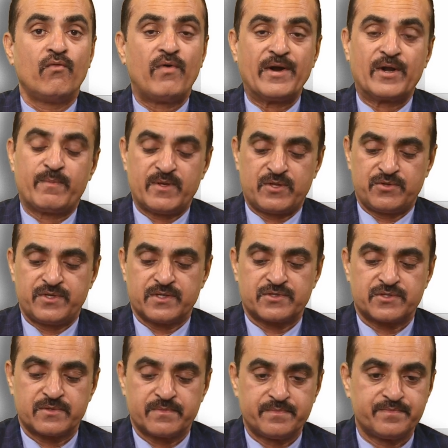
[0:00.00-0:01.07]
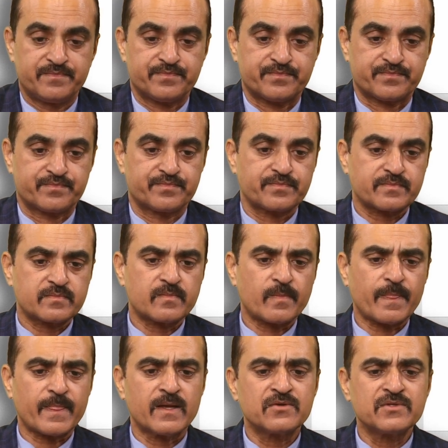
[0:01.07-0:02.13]
phytopathogens.
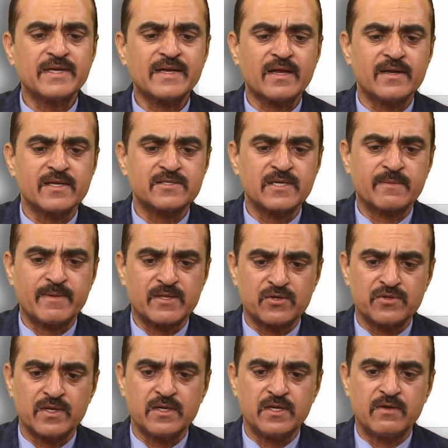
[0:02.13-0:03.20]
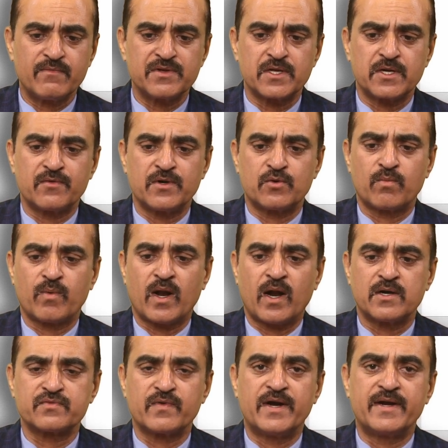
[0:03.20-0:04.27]
So they can restrict pathogen invasion into
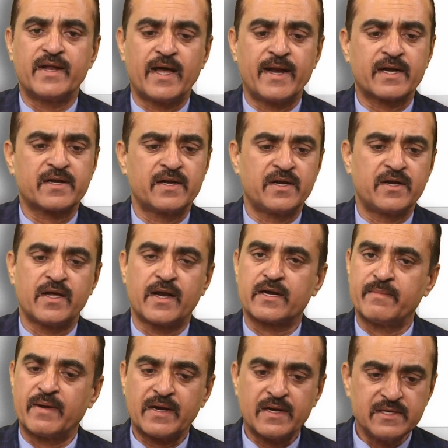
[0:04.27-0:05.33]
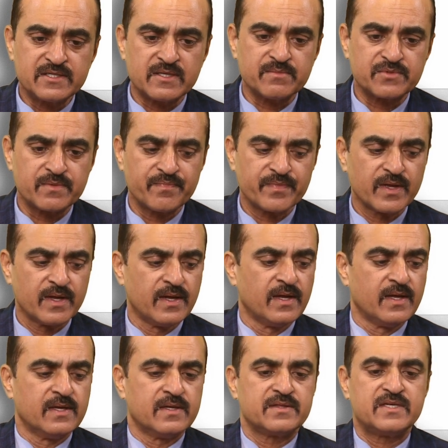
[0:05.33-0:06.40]
plants by direct and indirect mechanisms.
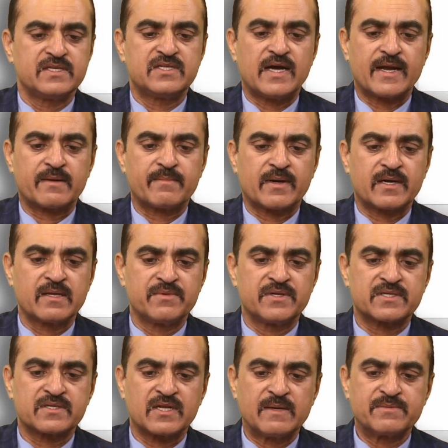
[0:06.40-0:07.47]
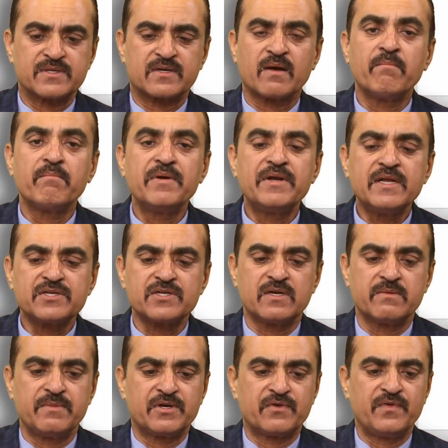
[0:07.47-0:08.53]
The direct mechanism describes a
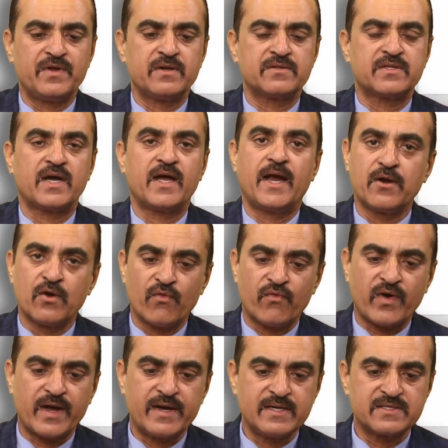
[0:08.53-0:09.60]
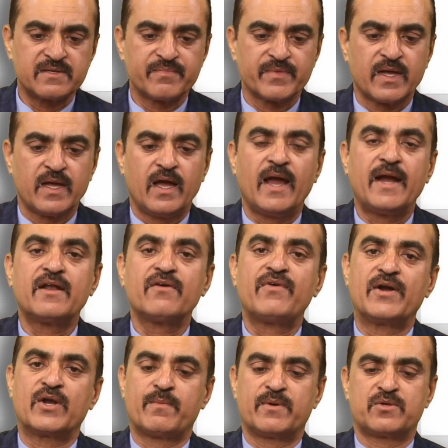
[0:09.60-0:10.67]
competition between the endophytes and the
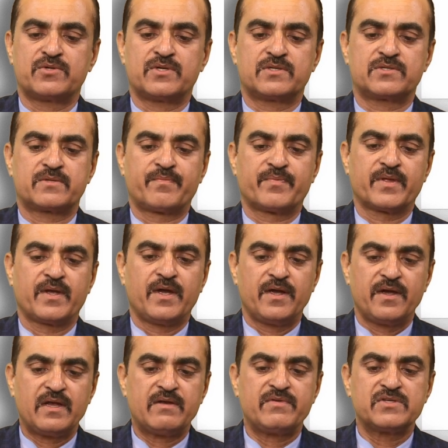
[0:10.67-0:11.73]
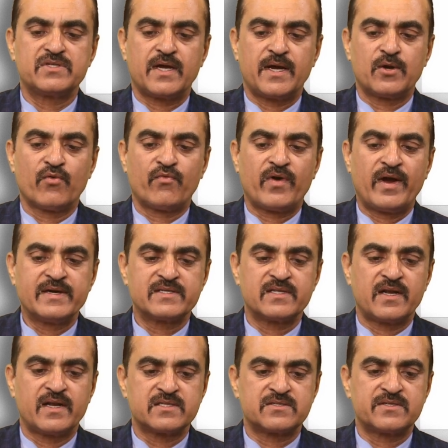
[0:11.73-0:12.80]
phytopathogens, in which the endophytes
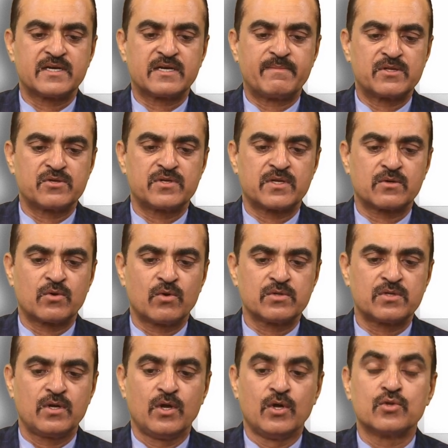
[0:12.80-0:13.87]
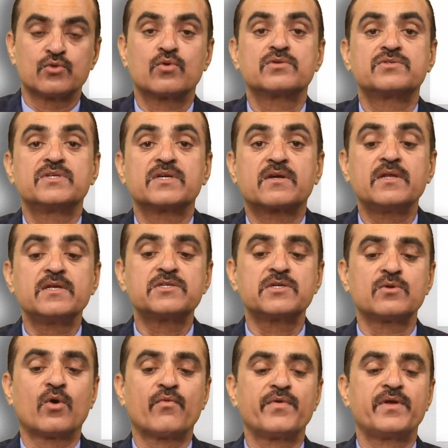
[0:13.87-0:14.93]
they restrict pathogen growth through a
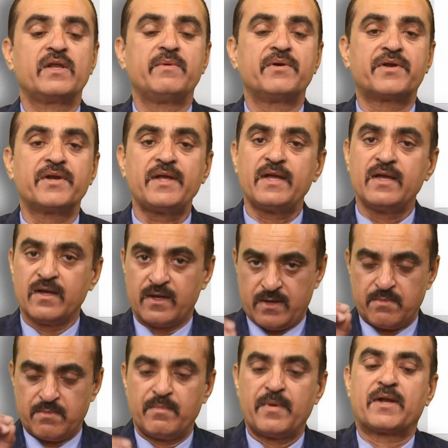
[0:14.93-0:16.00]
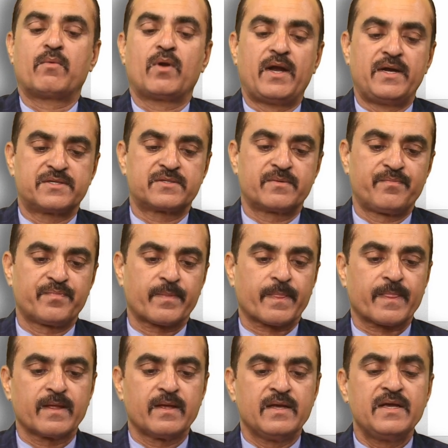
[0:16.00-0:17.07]
secretion of inhibitory metabolites.
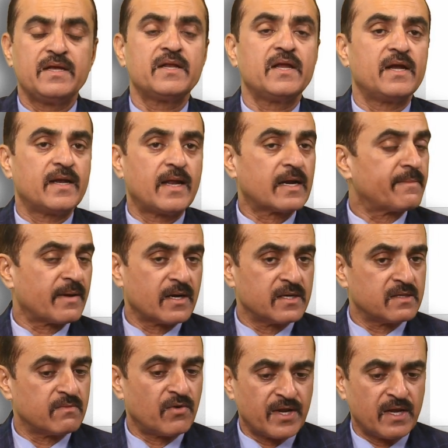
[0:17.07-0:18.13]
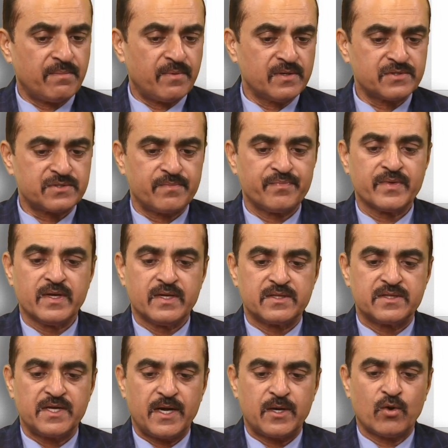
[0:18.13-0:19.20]
In indirect mechanism, what happens?
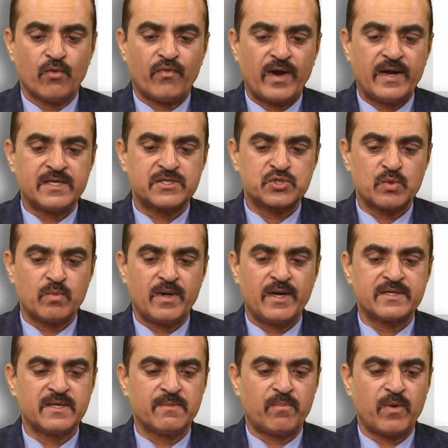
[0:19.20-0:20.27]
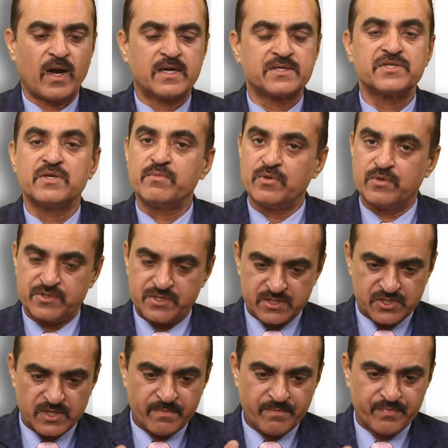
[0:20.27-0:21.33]
The endophytes stimulate the plant's immune
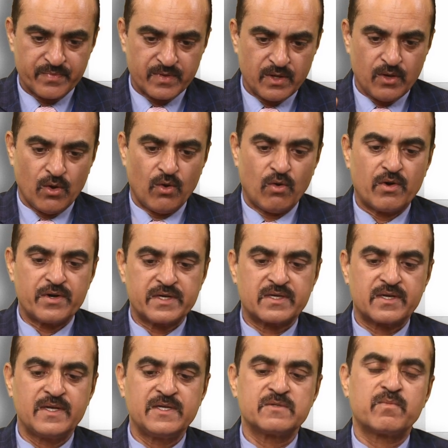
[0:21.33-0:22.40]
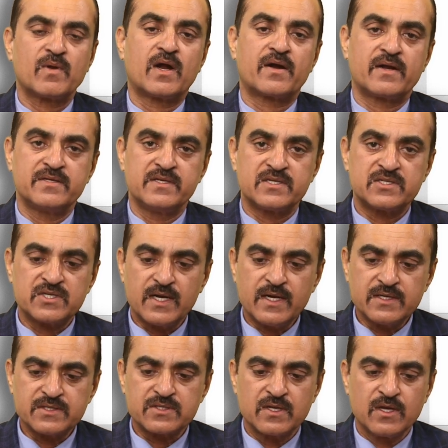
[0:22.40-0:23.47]
system or increase plant
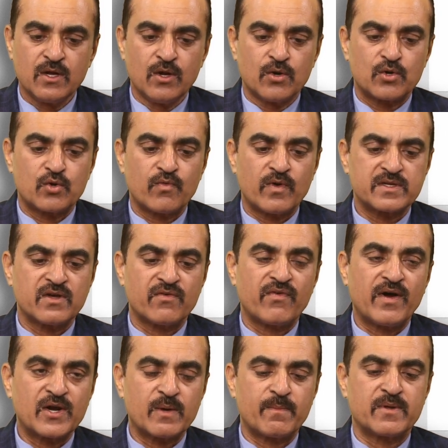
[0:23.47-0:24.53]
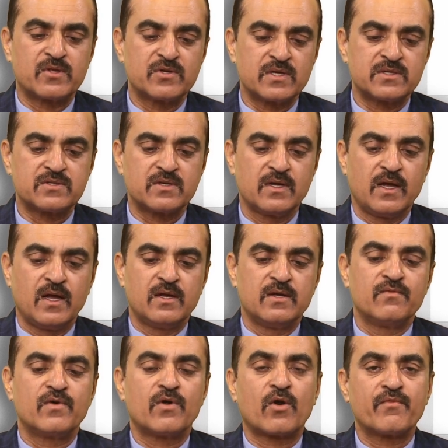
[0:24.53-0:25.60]
resistance towards the phytopathogens,
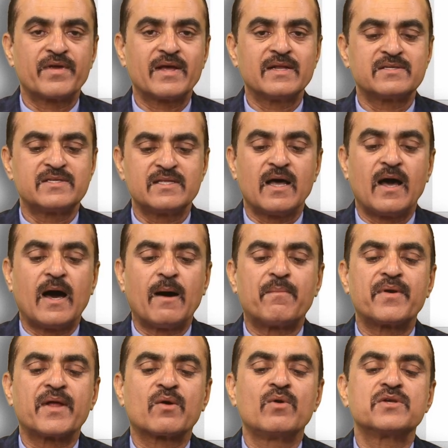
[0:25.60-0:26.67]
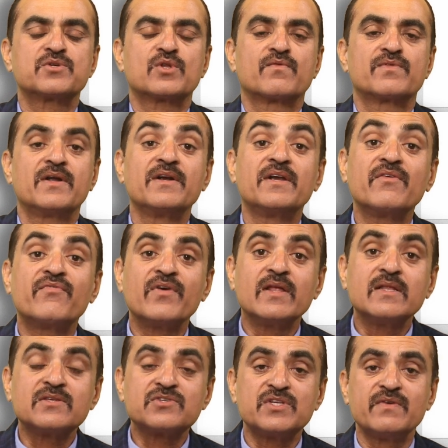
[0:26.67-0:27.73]
or we can say the upregulation of the
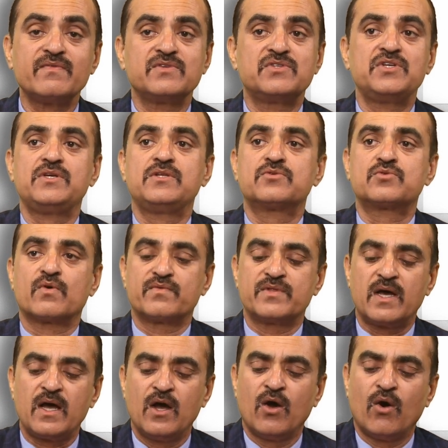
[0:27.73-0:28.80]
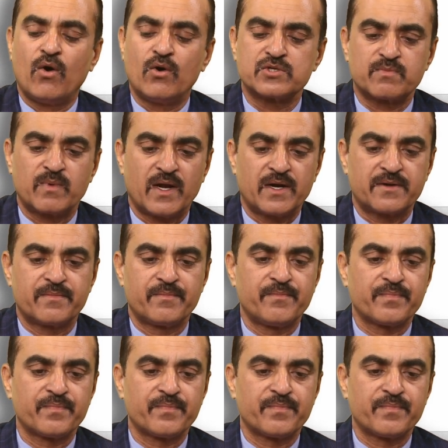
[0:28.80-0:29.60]
defensive genes of the host plant.